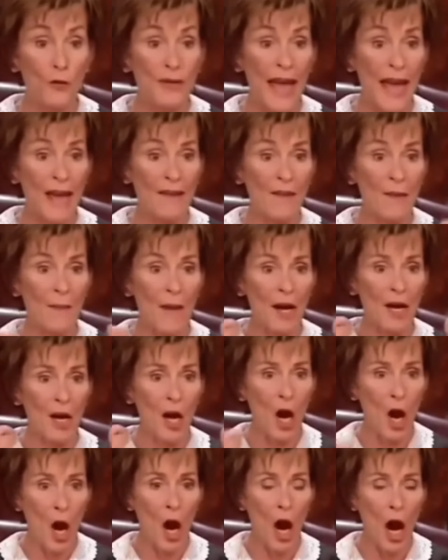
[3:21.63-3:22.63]
You gave them a
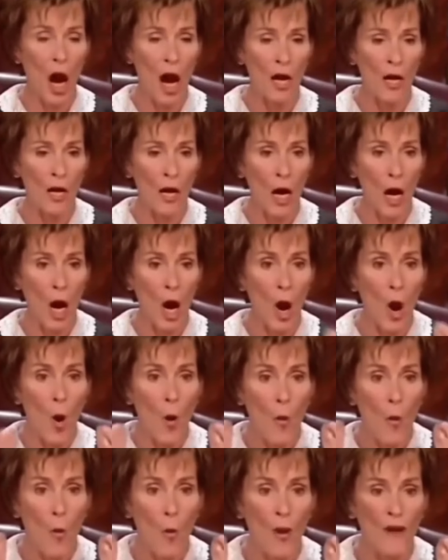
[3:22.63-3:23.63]
car
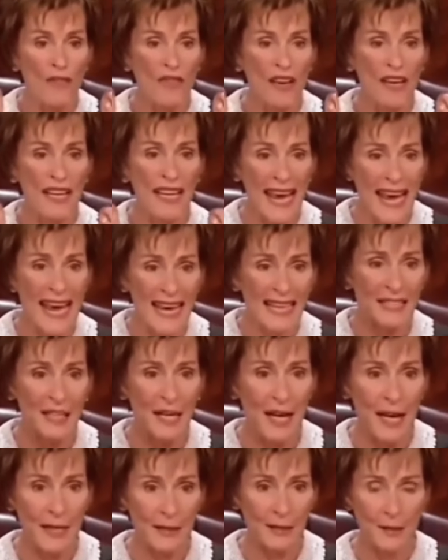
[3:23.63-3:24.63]
with the
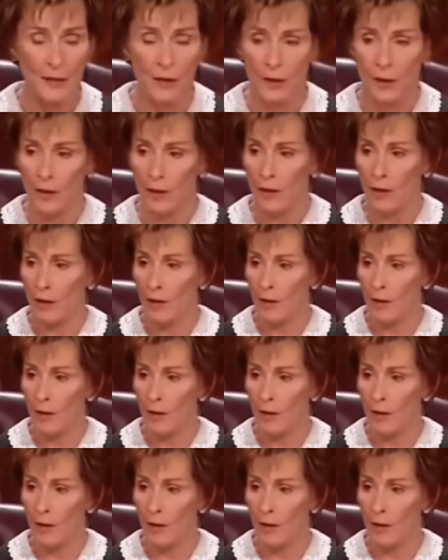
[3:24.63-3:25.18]
keys in it.